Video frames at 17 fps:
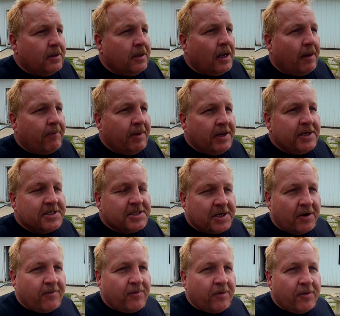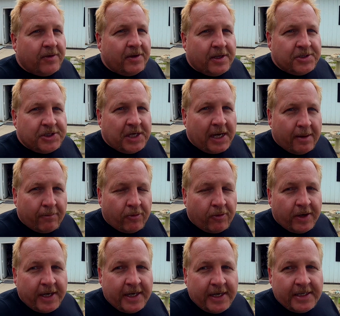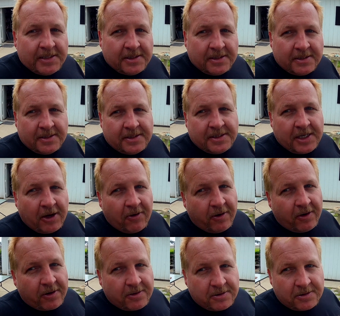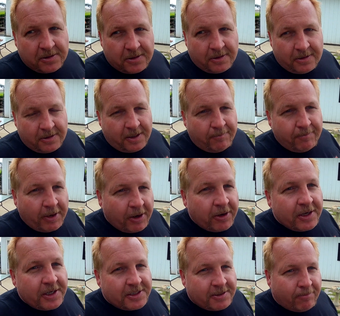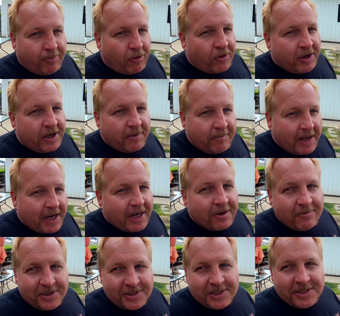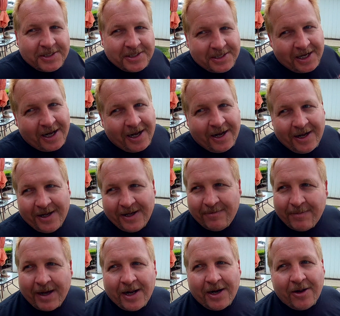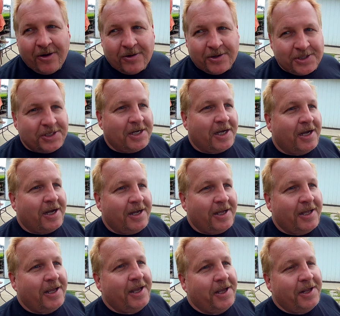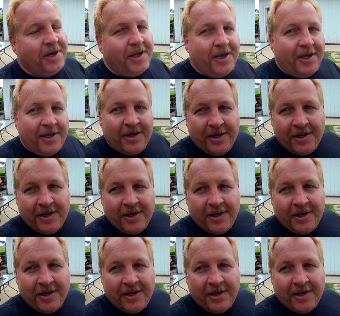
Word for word: I've been to several of the jamborees. Sarah compared it to Burning Man, which it's not by a long shot. And uh,